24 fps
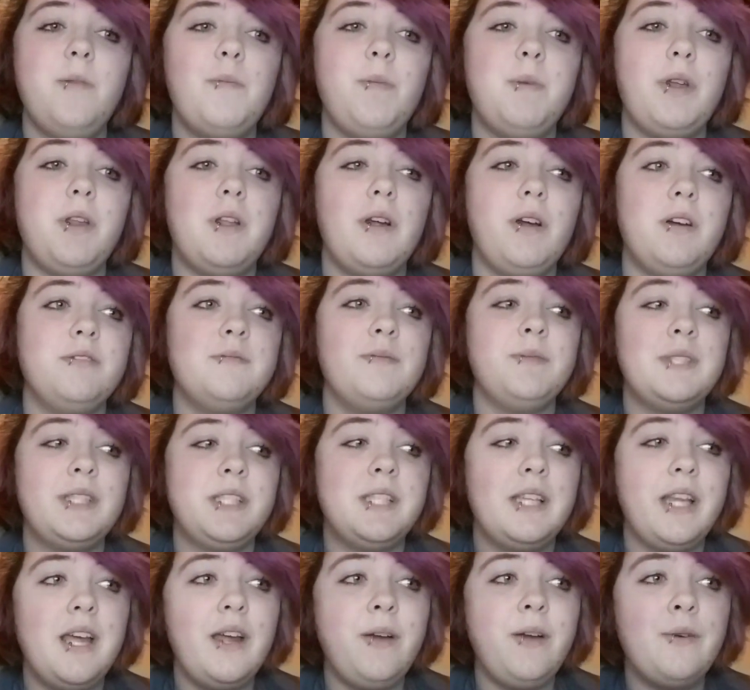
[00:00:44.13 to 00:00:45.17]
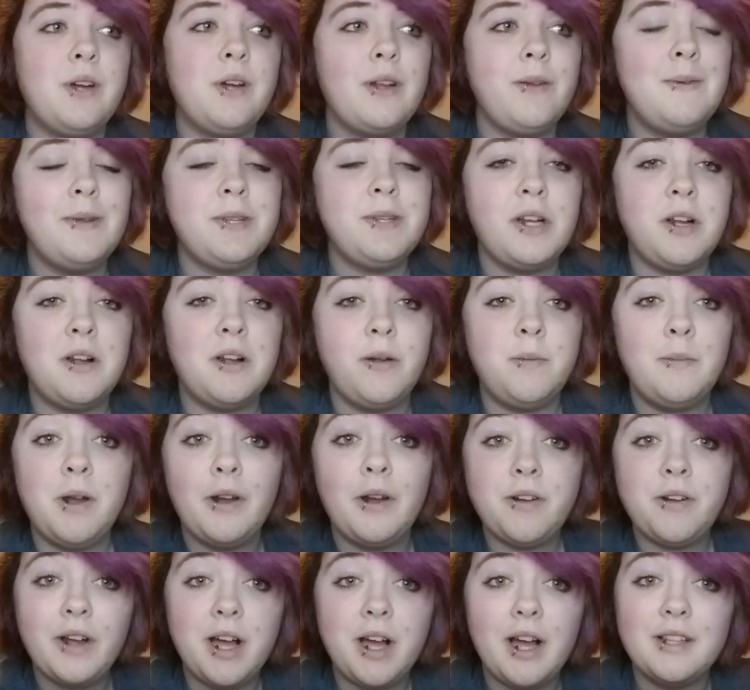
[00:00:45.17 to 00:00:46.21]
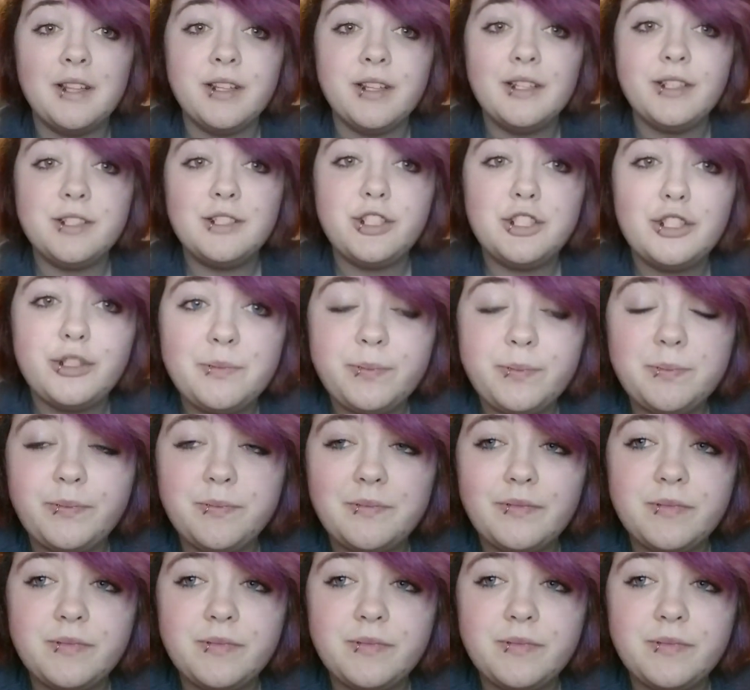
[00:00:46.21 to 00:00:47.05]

But today we're going to be talking about college.